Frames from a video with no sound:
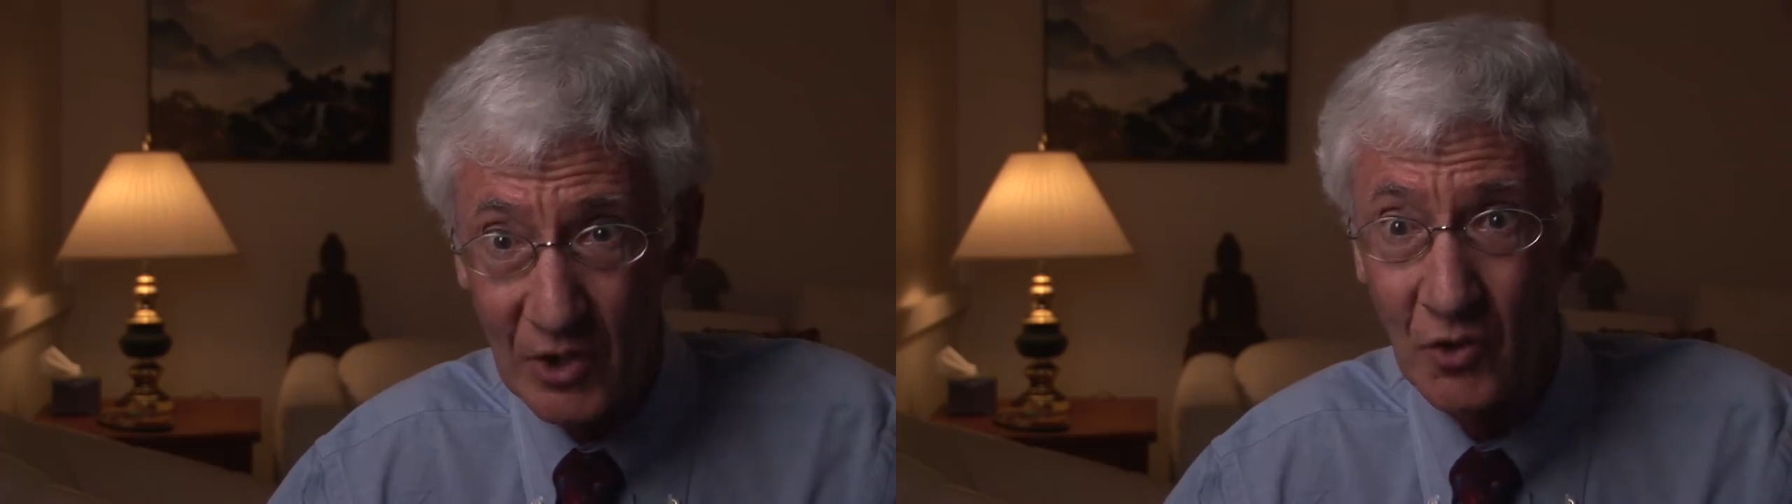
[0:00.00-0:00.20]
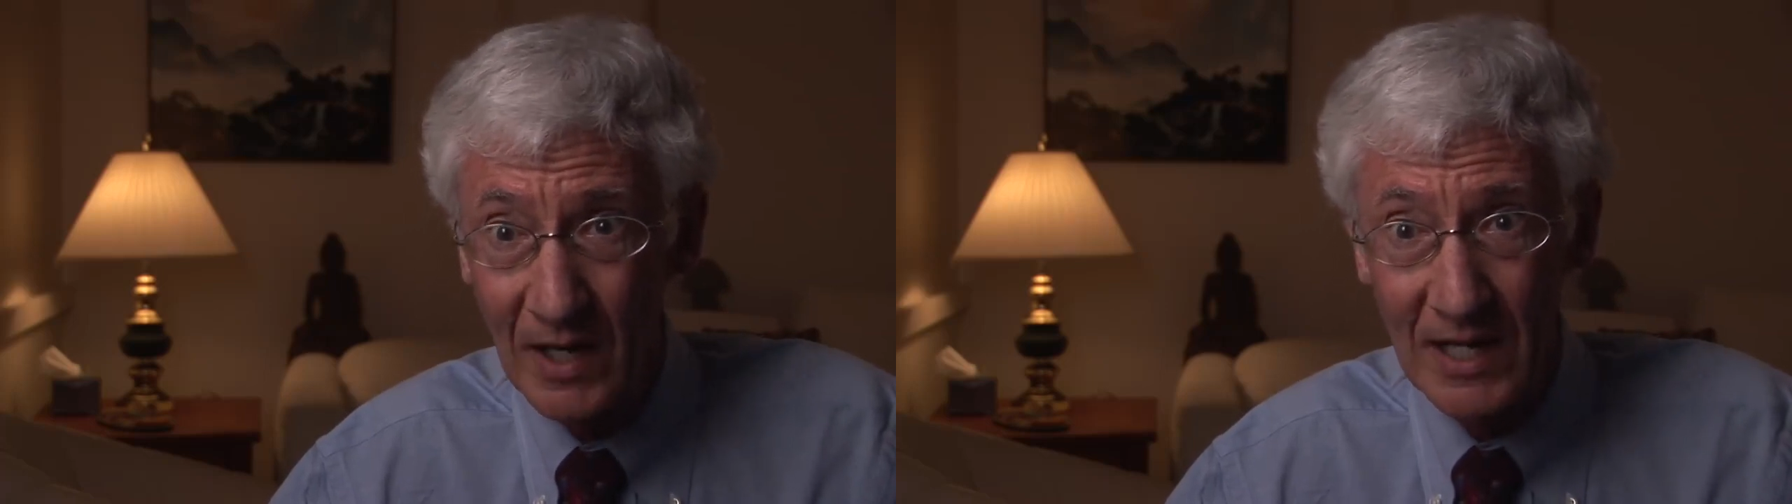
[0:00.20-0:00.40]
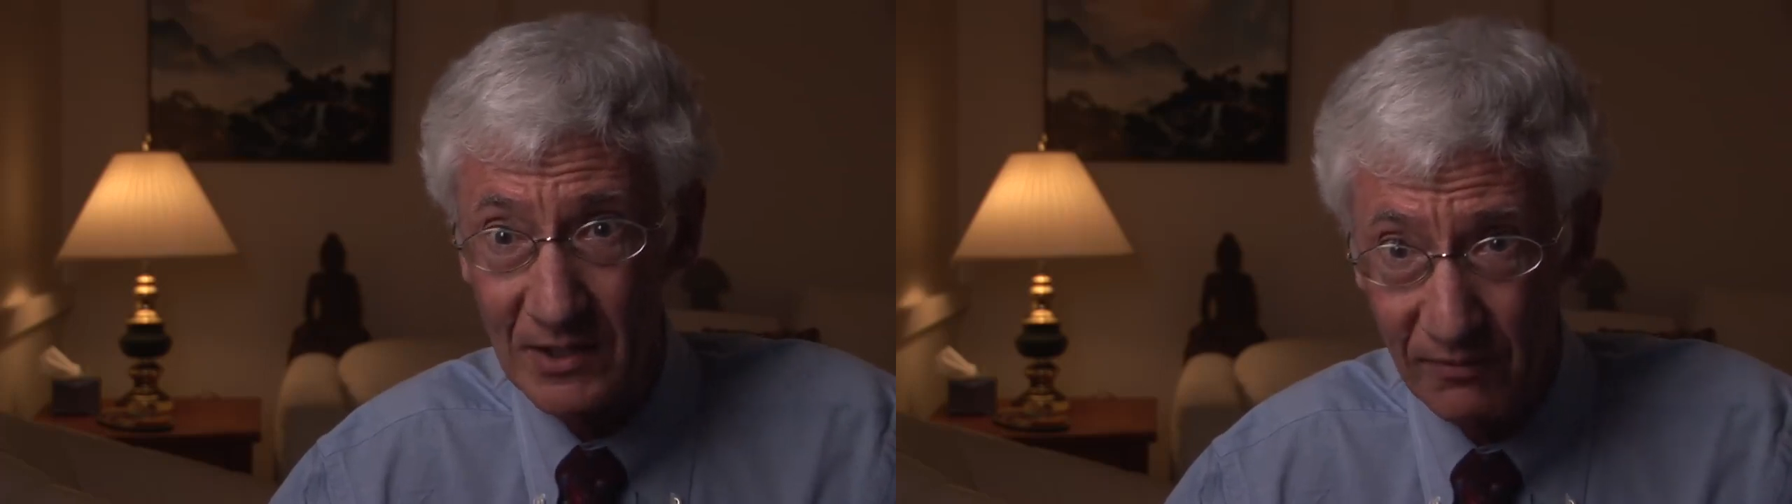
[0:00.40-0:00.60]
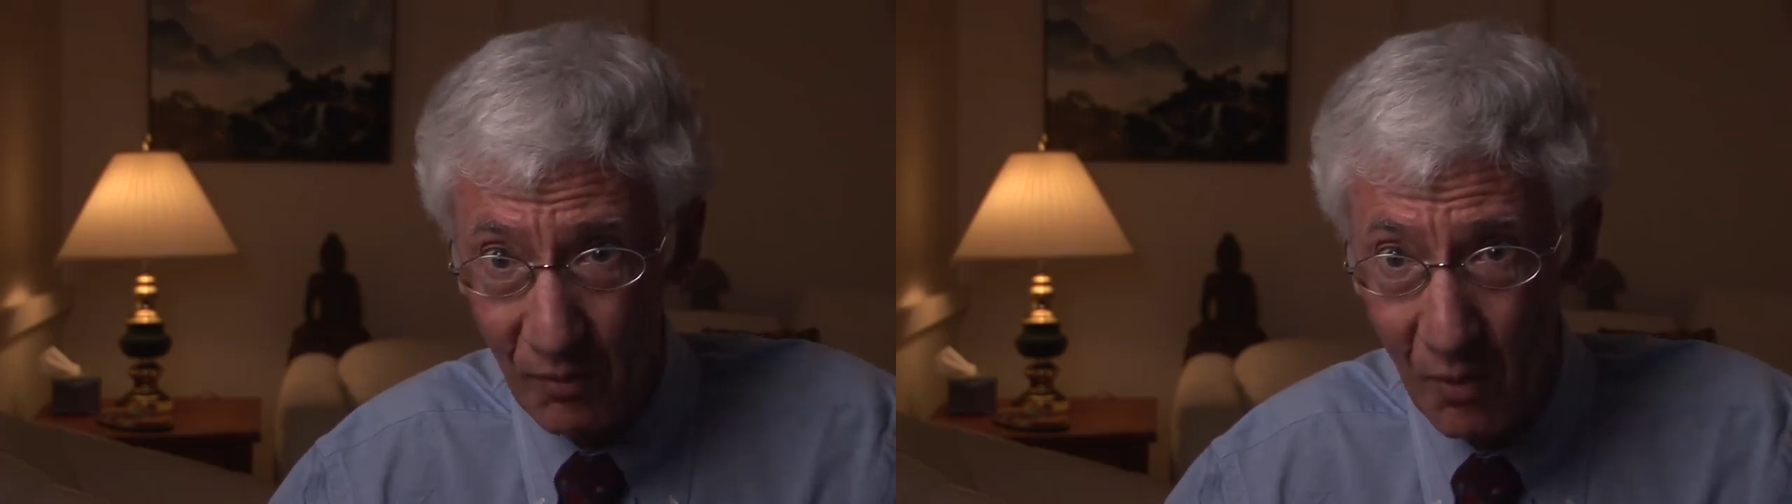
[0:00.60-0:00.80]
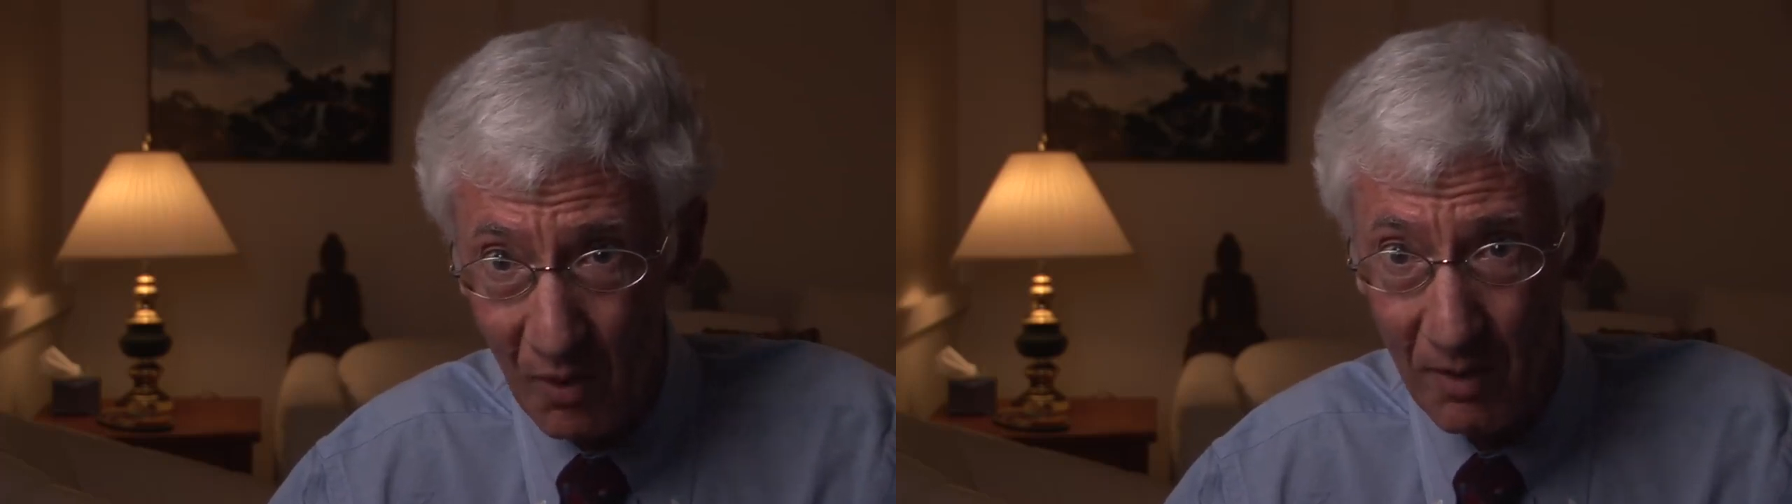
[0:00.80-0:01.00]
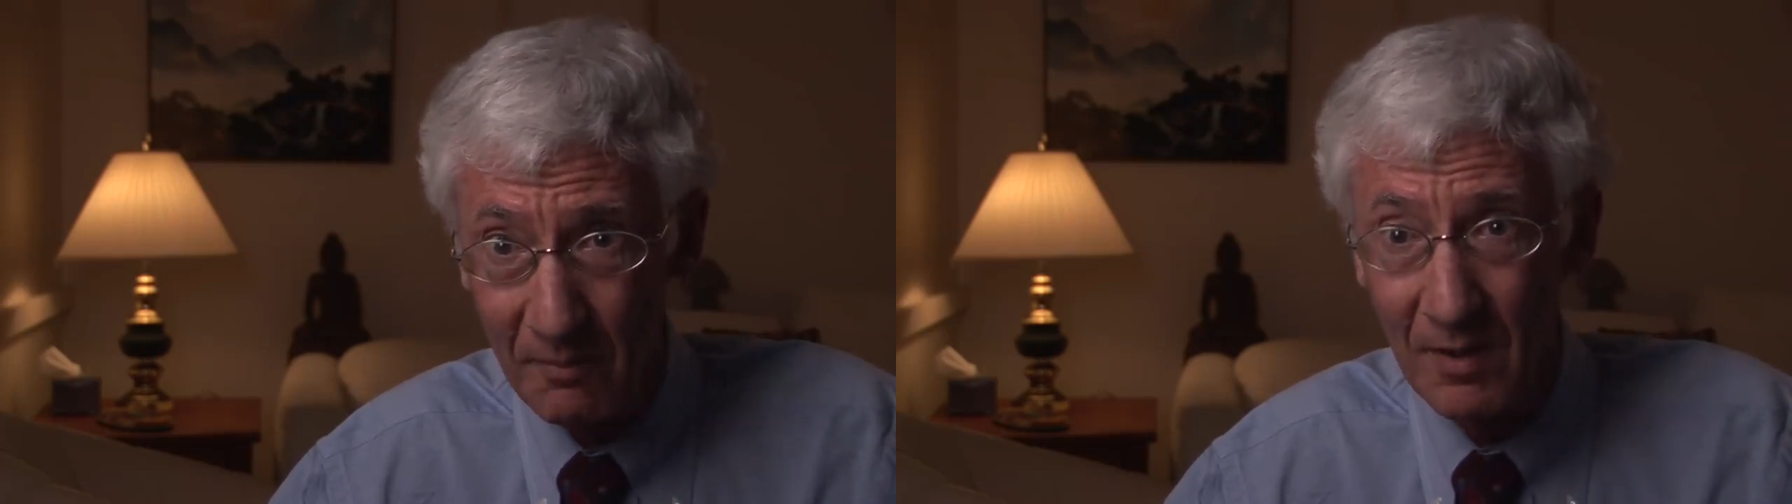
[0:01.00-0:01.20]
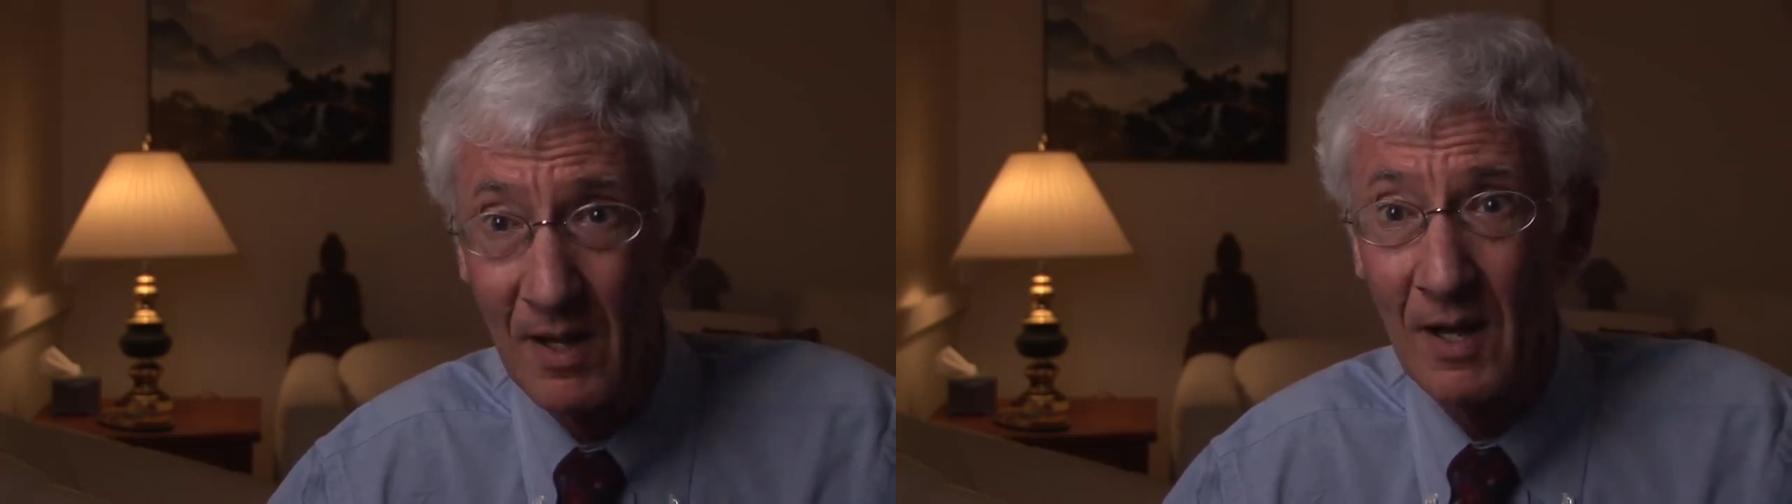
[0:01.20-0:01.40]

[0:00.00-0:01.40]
transform